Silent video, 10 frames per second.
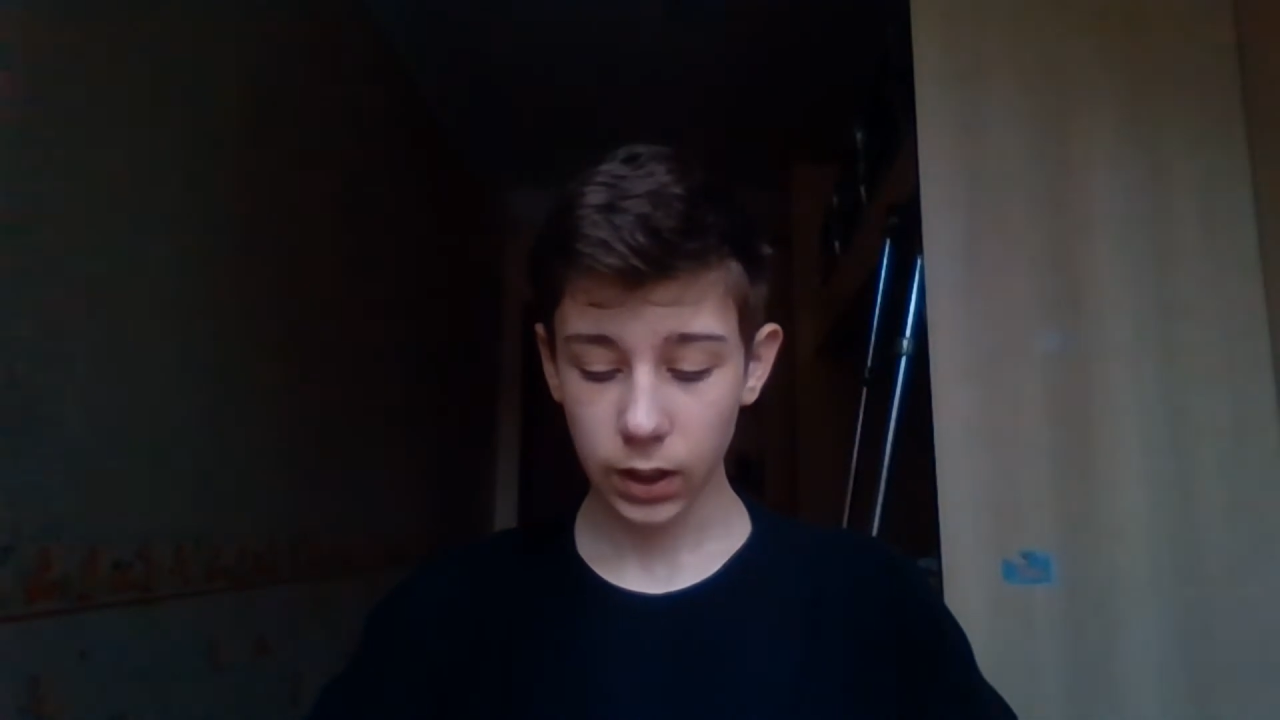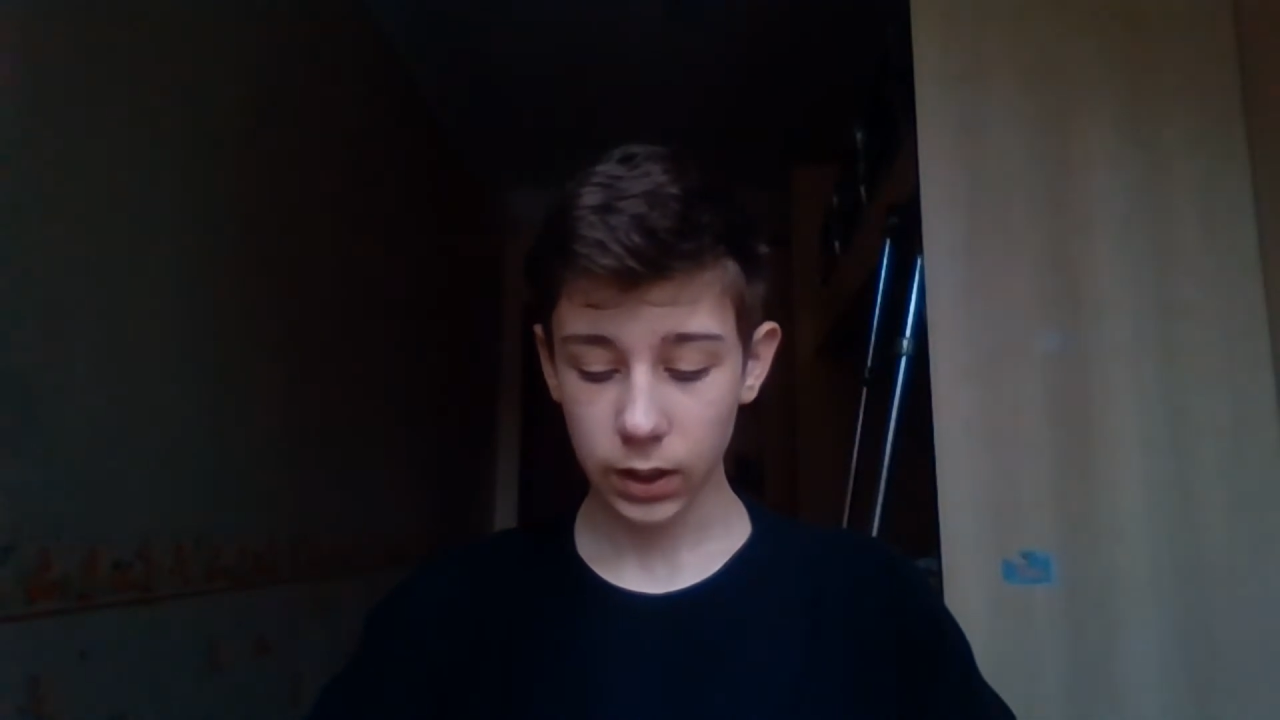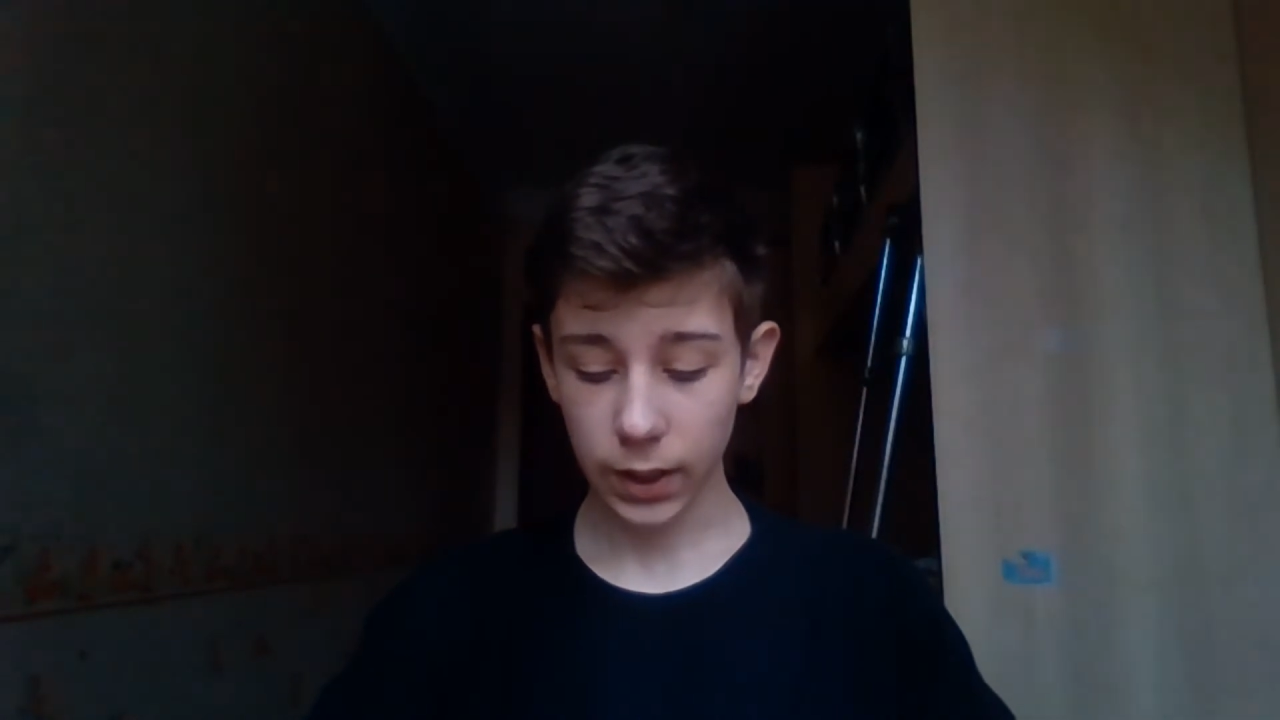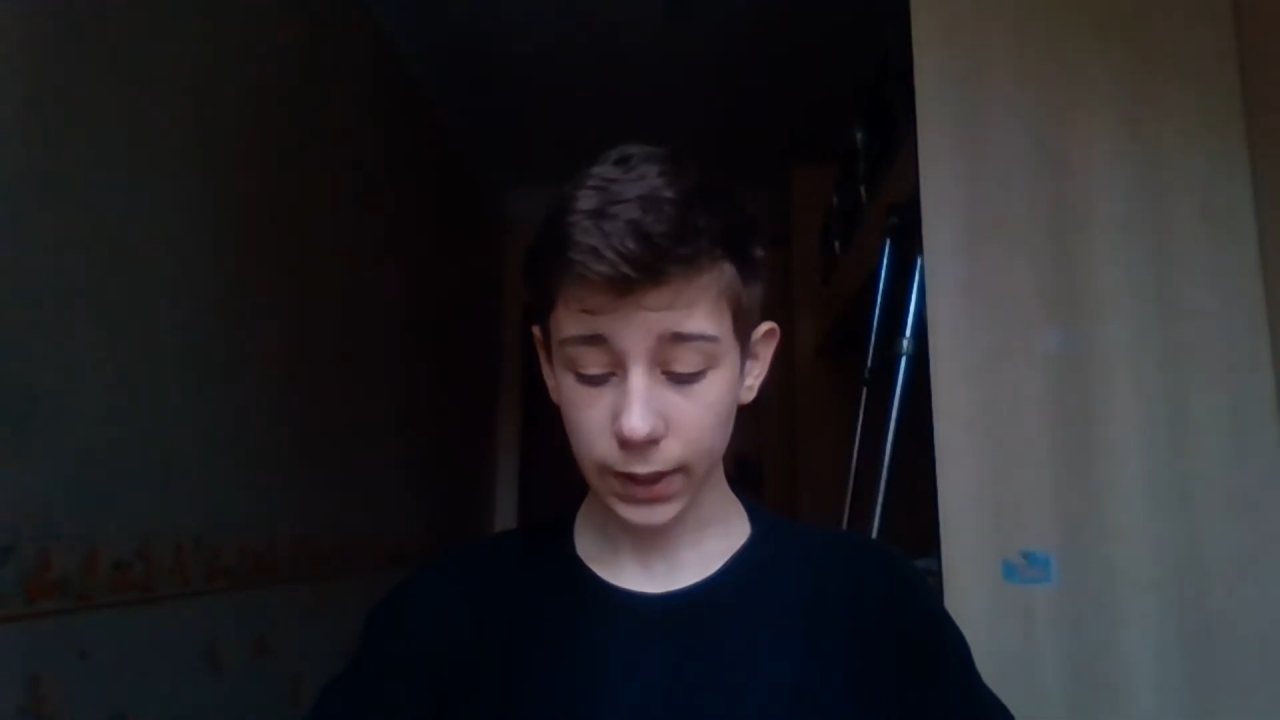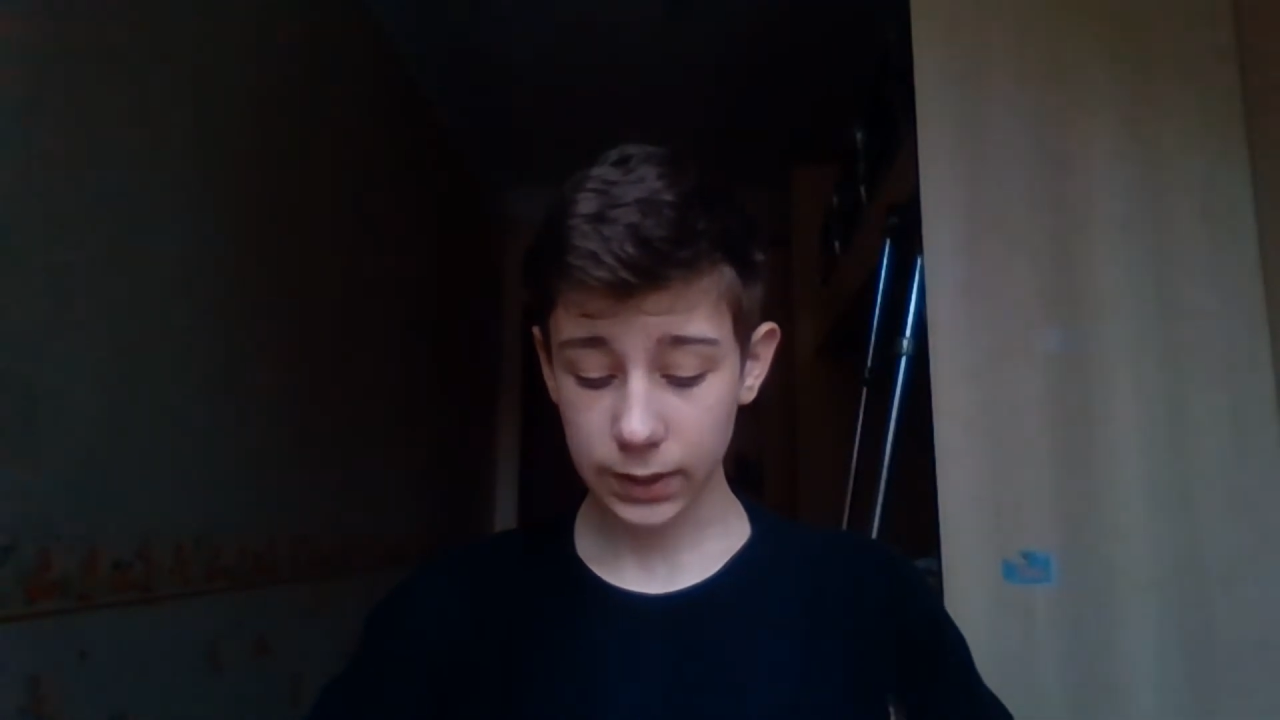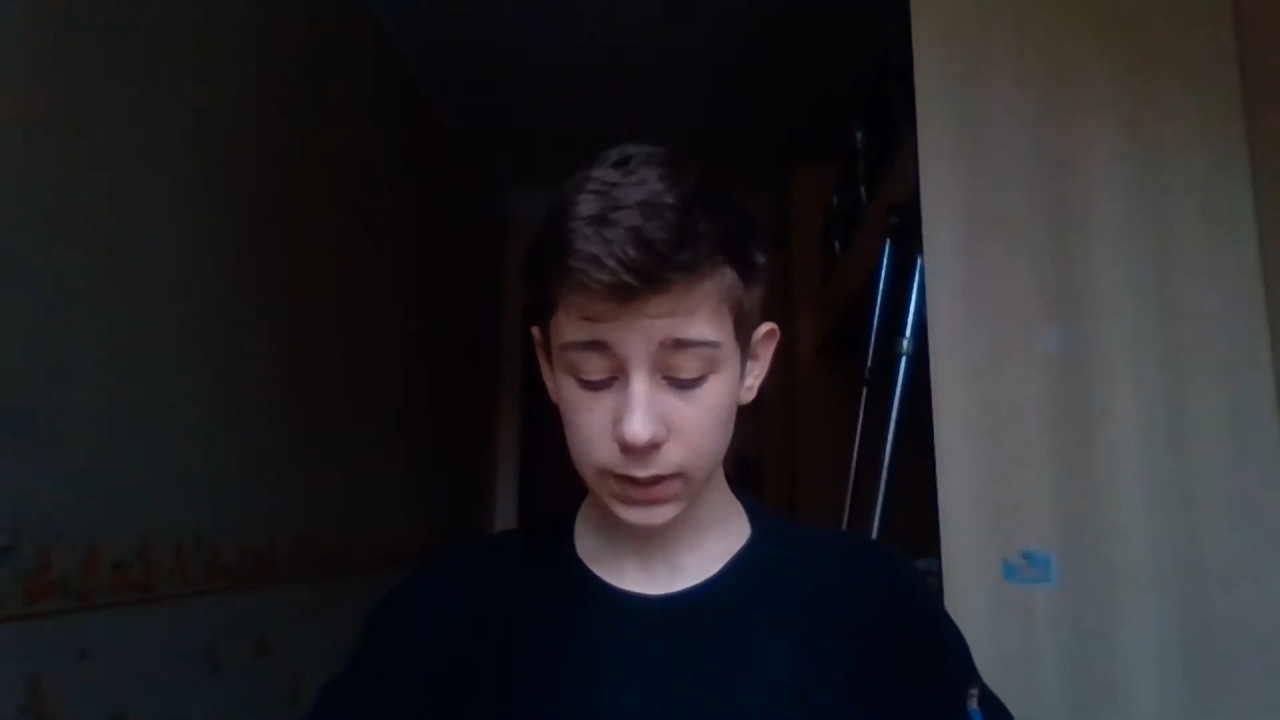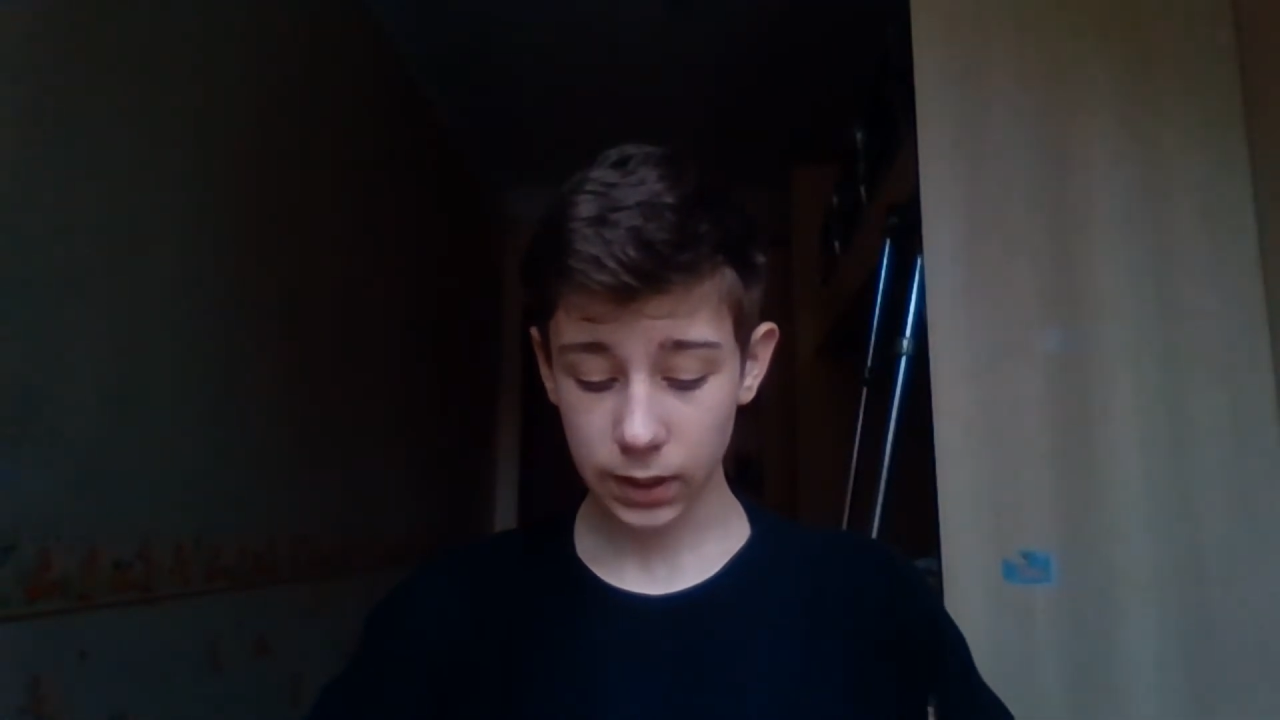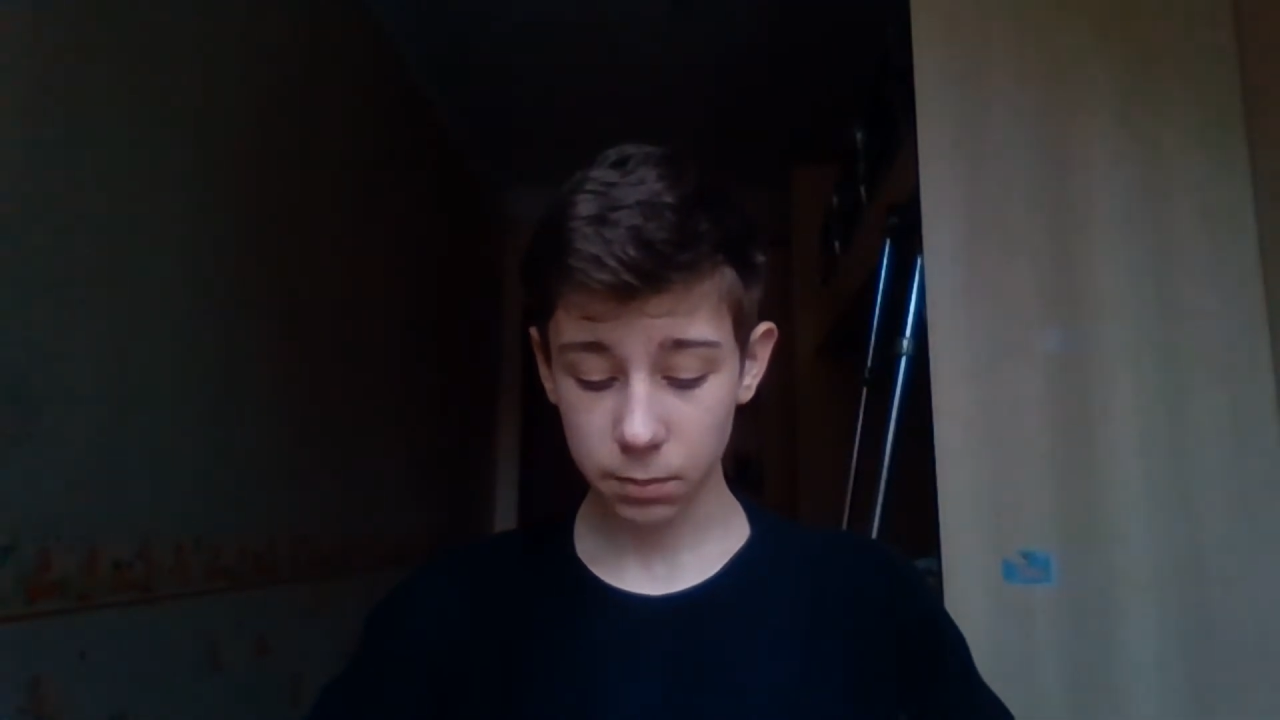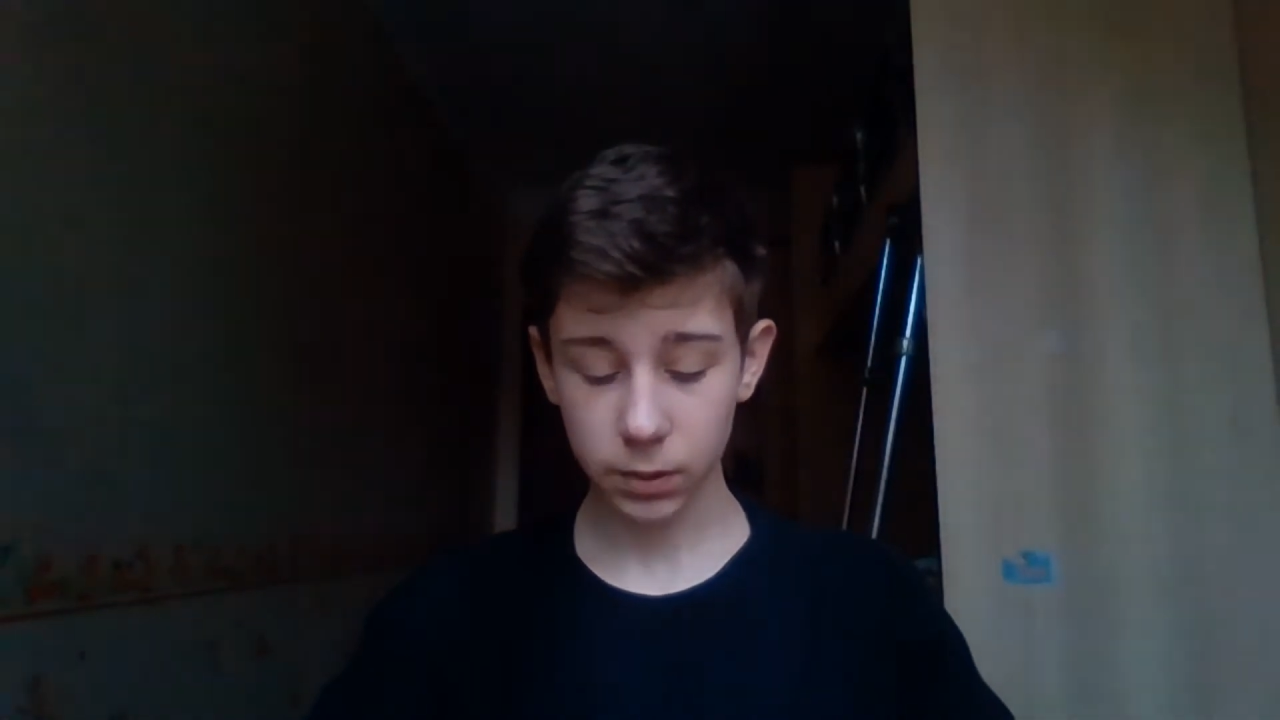Next step